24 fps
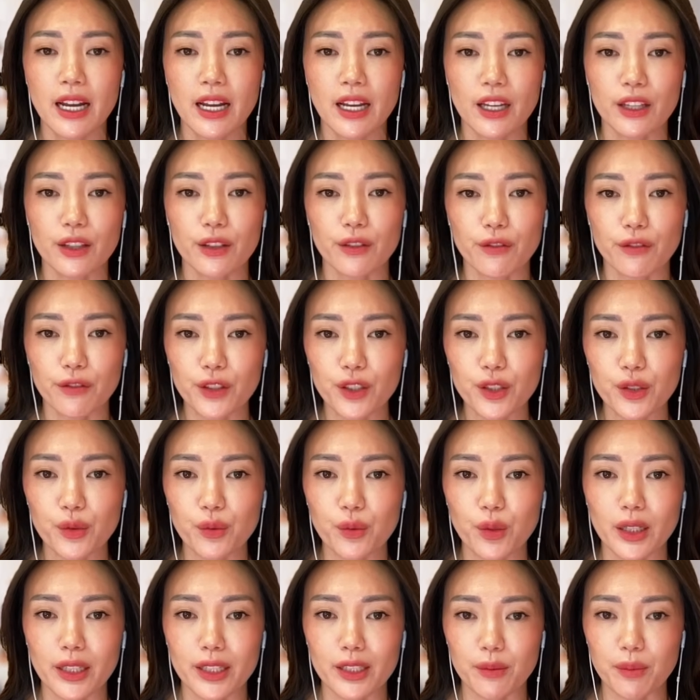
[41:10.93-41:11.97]
And the first
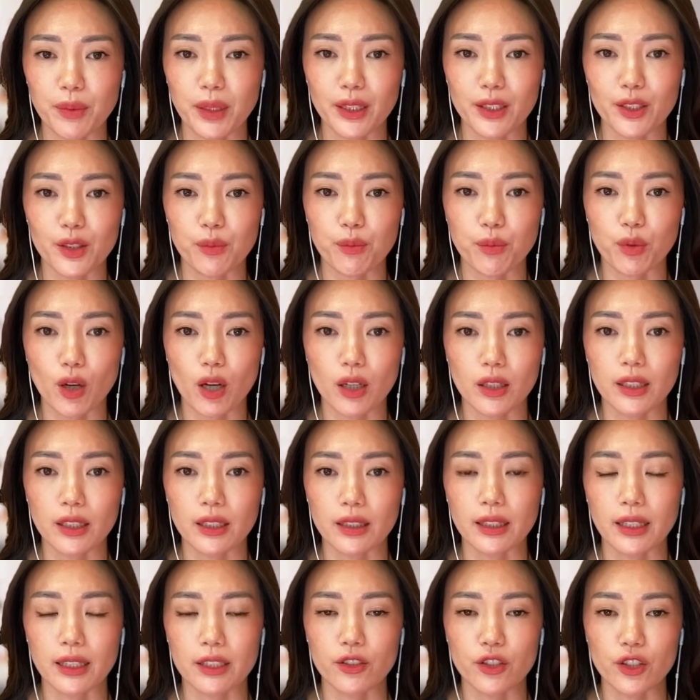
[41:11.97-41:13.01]
one has been this
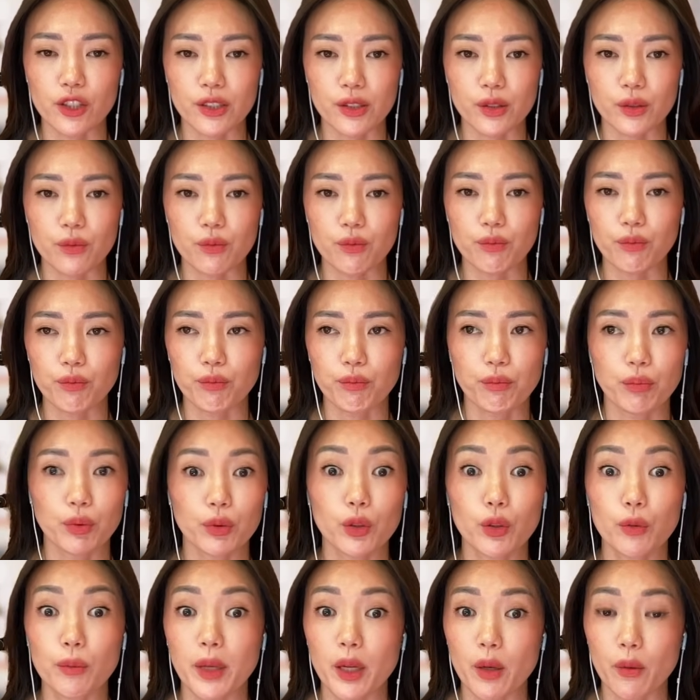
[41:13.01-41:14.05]
product that just
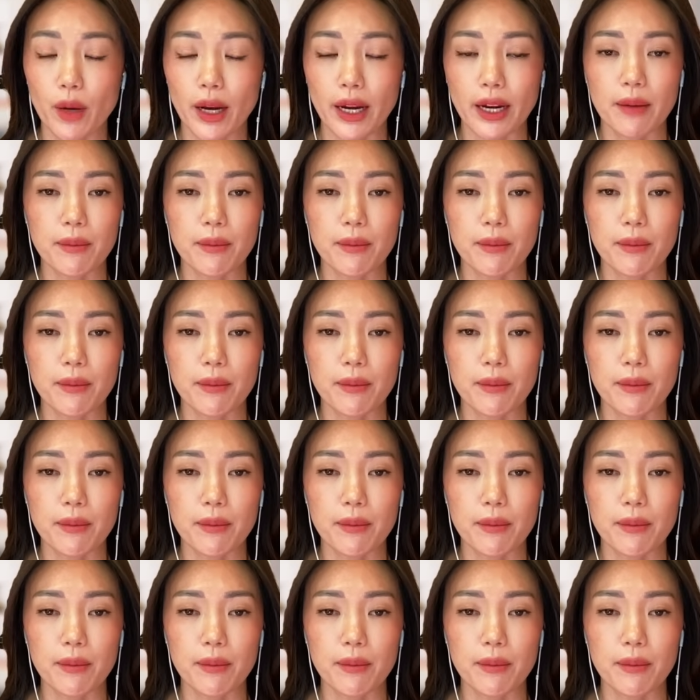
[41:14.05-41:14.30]
blew me away.